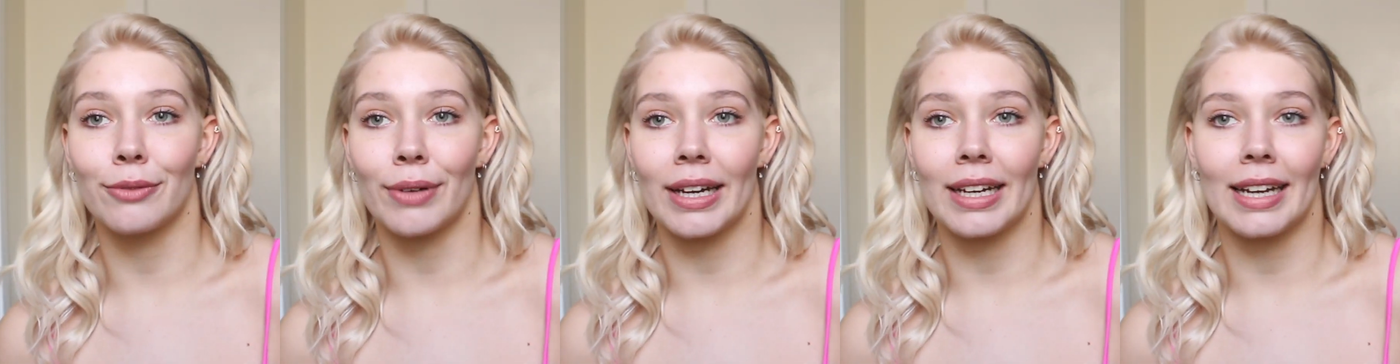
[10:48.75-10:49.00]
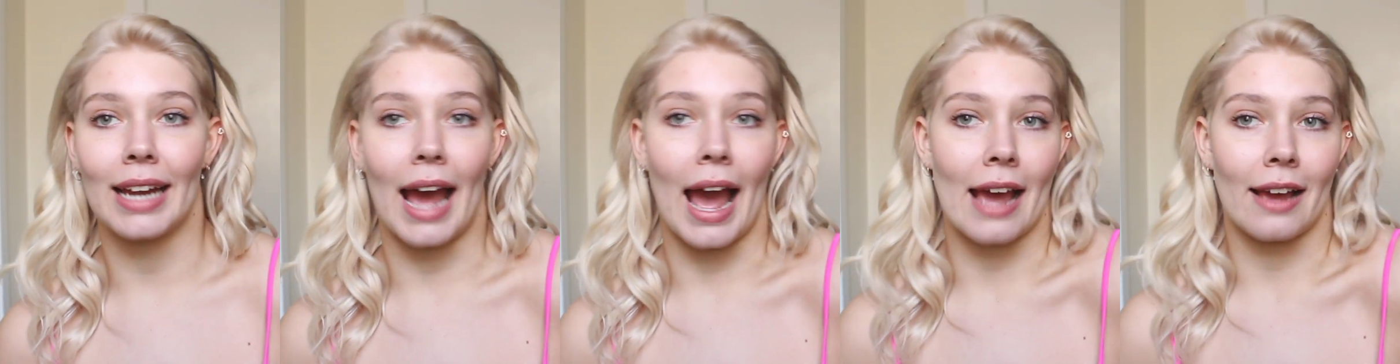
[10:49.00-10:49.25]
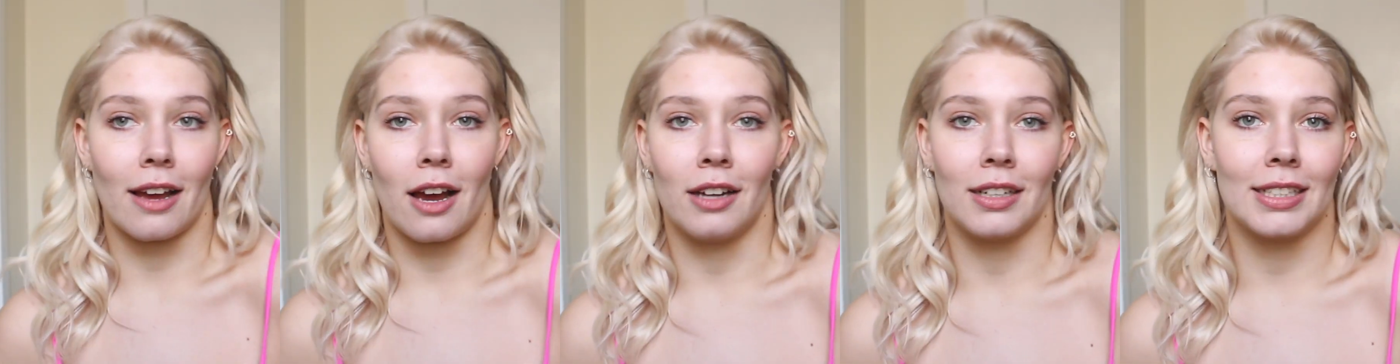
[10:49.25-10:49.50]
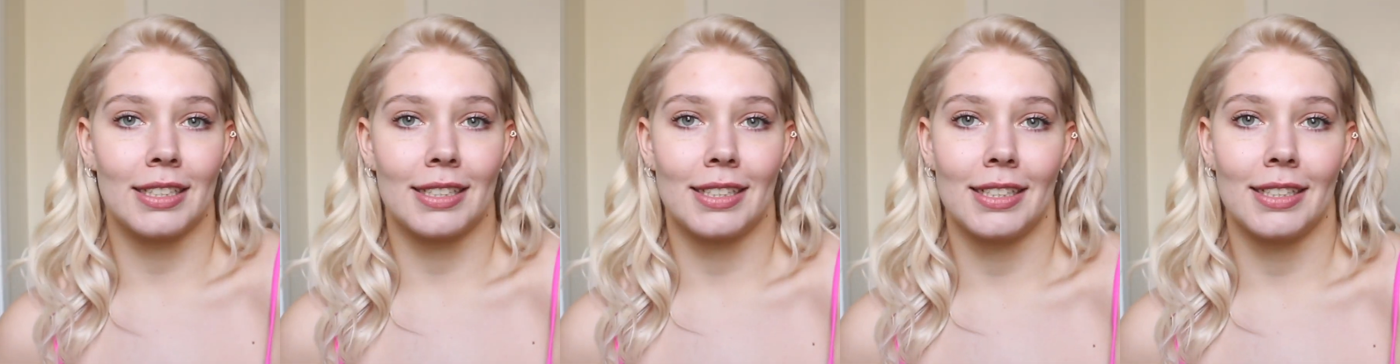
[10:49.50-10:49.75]
Right, I
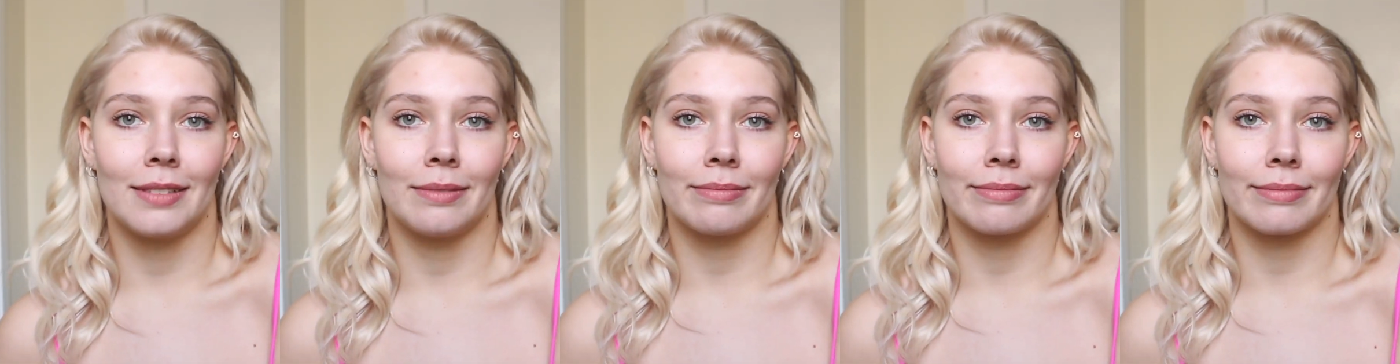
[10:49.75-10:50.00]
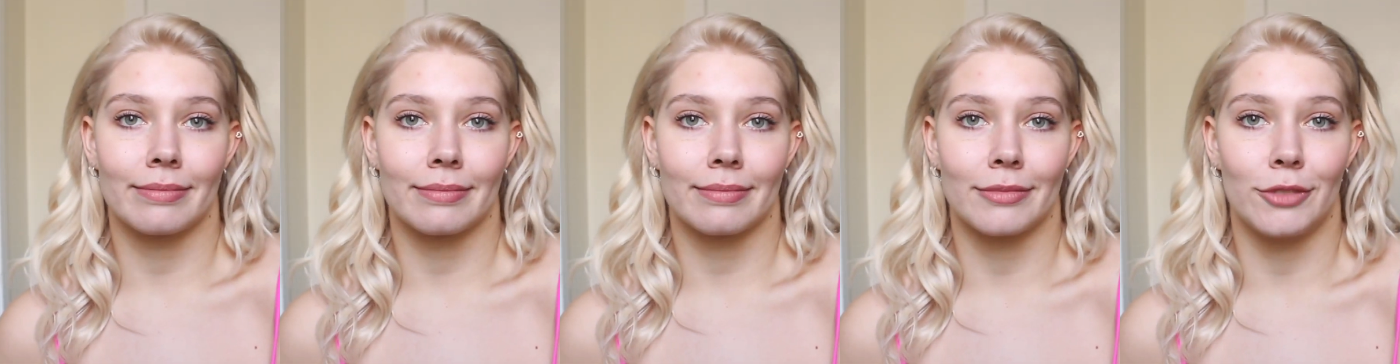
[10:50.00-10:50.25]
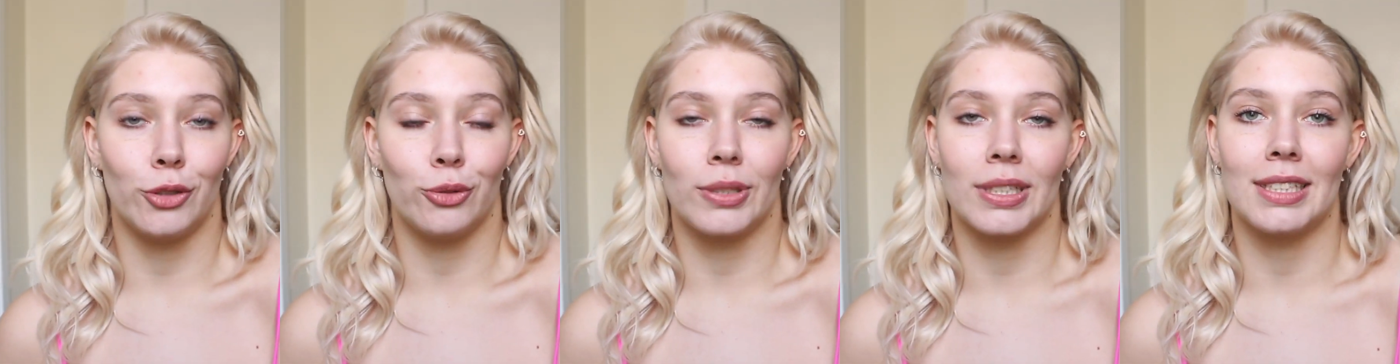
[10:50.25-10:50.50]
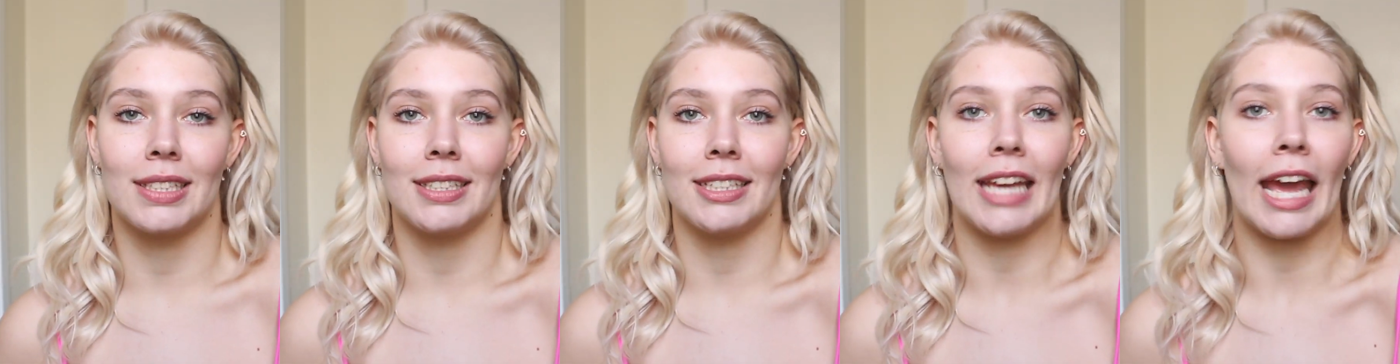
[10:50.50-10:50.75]
honestly, you
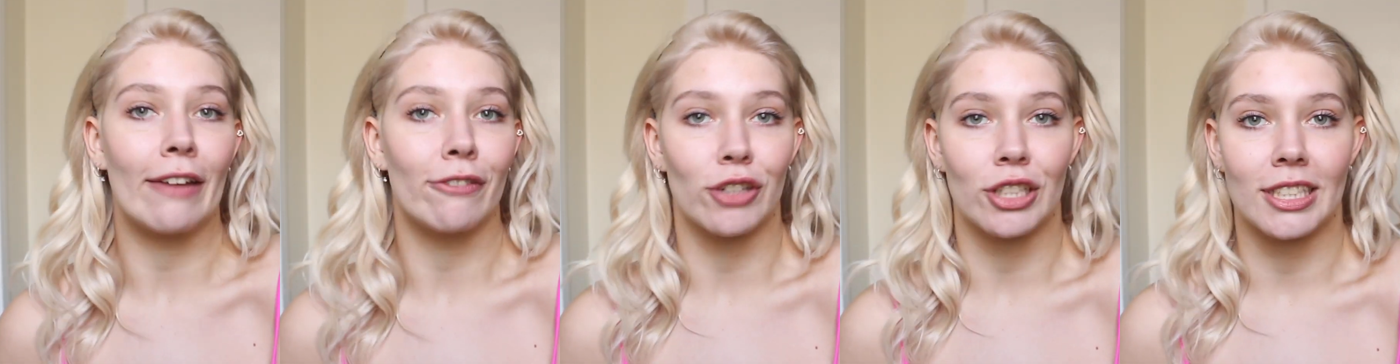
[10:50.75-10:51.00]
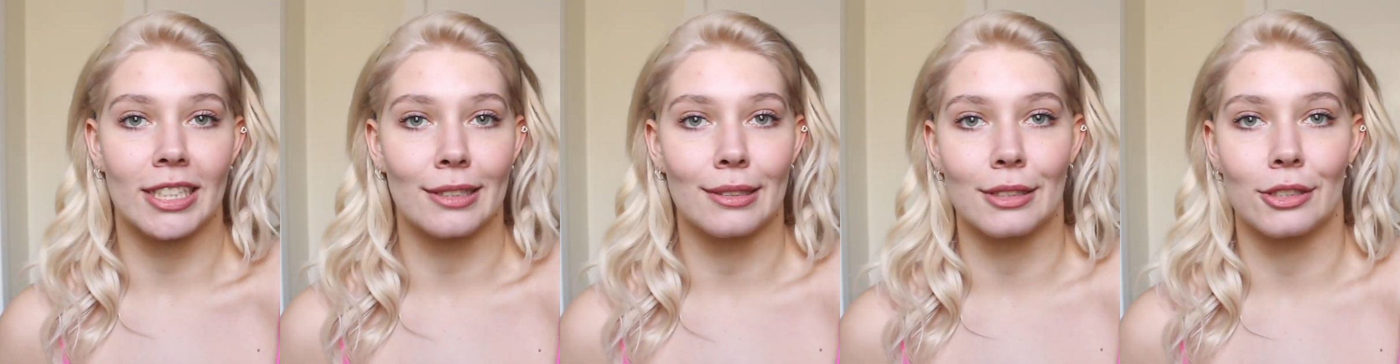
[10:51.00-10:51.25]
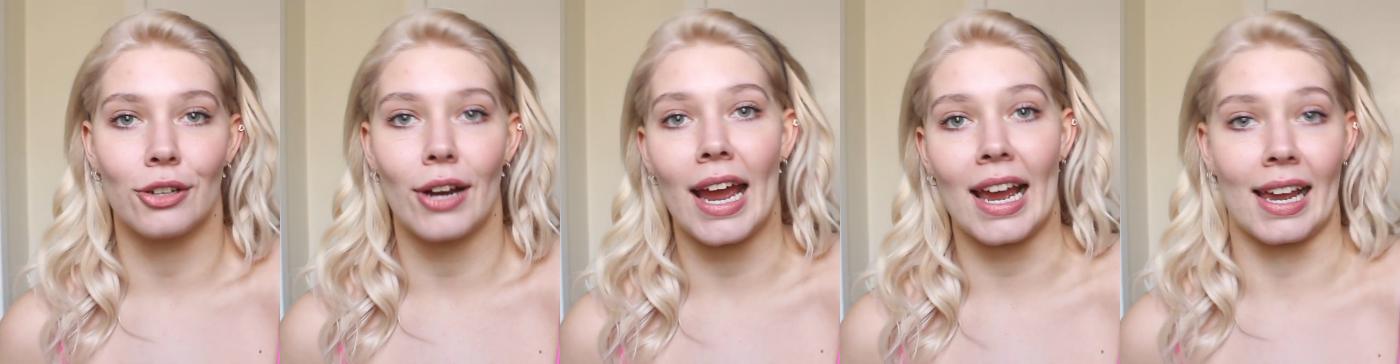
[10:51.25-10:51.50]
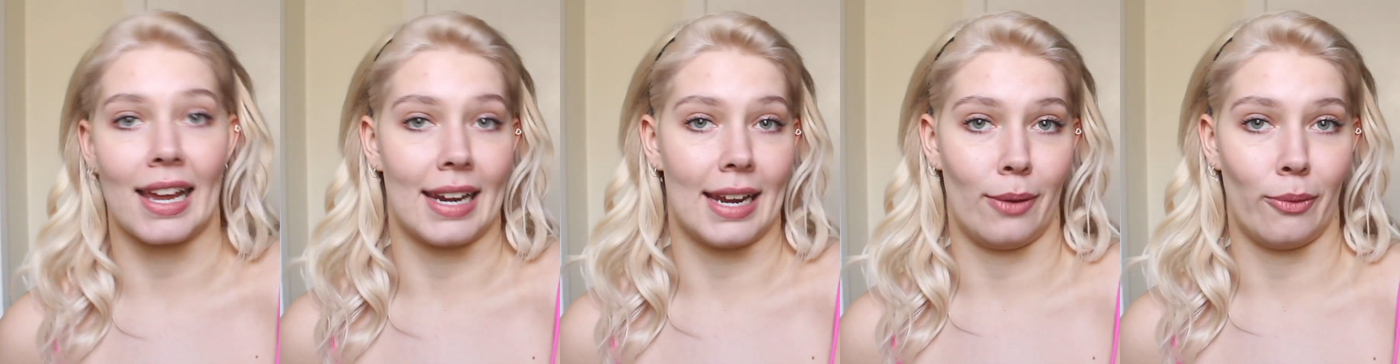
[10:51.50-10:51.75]
could see every single
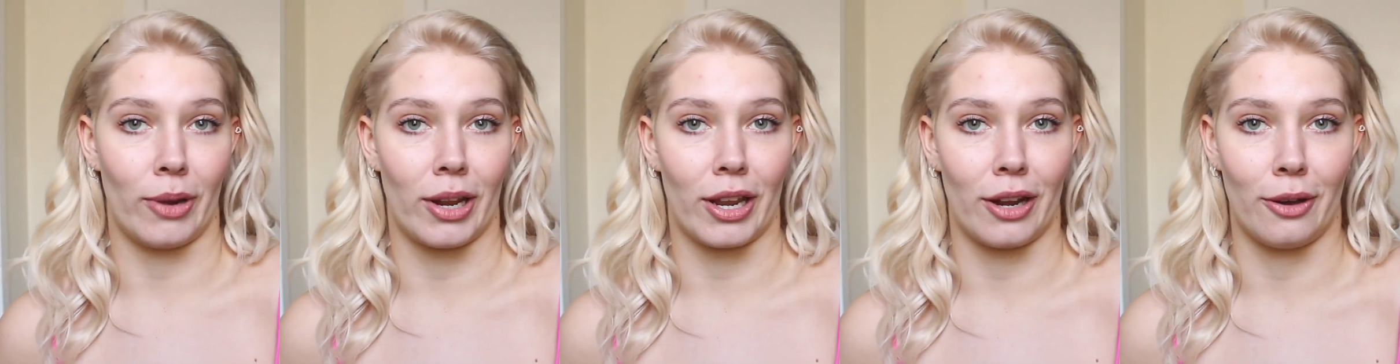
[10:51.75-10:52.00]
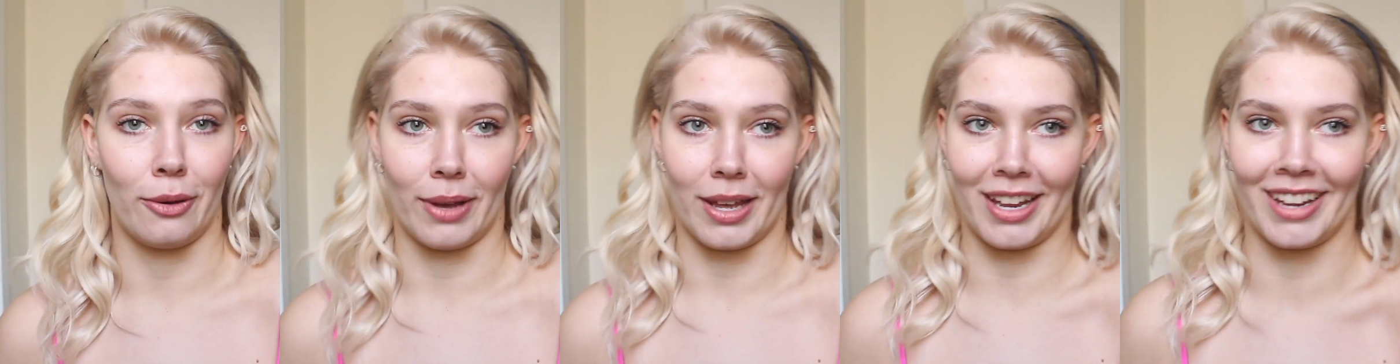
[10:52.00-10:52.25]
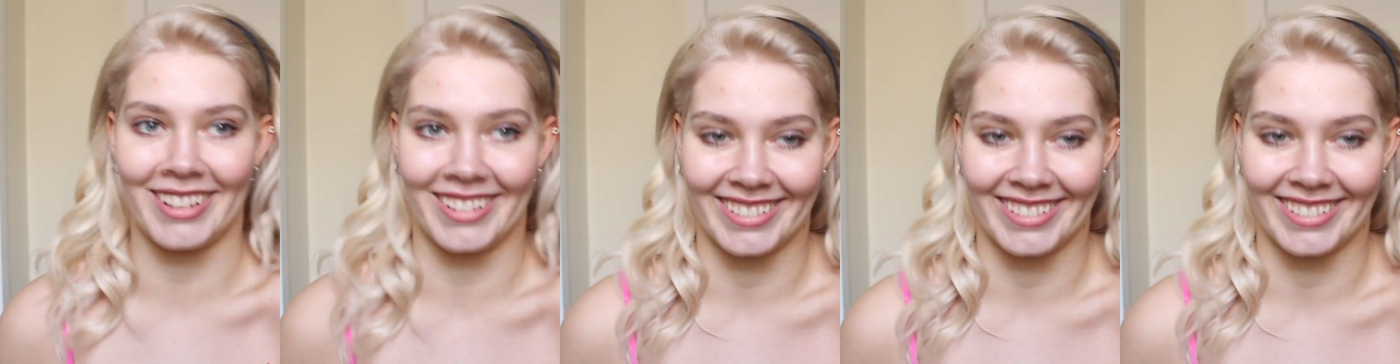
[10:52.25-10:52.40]
track and I wouldn't know it.